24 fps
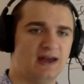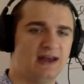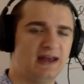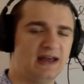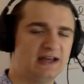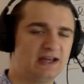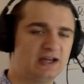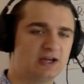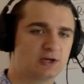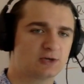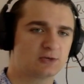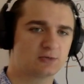and
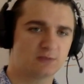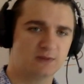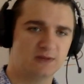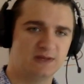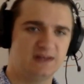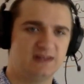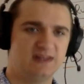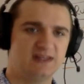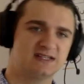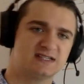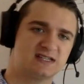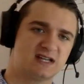I could
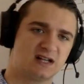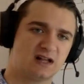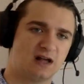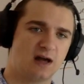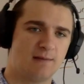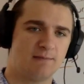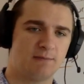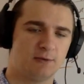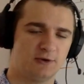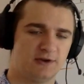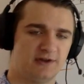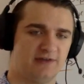read this a
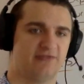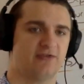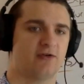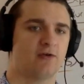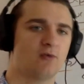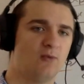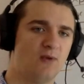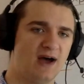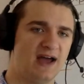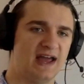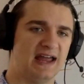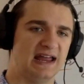couple
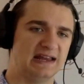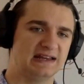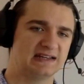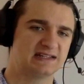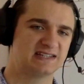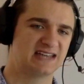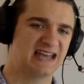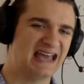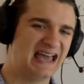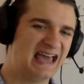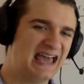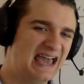different
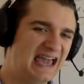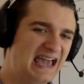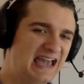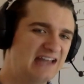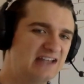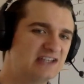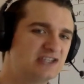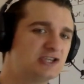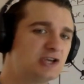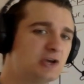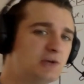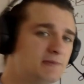ways.
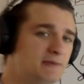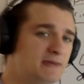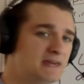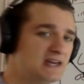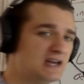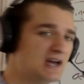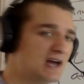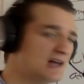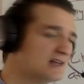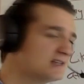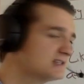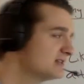And so,
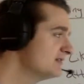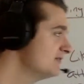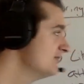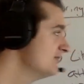because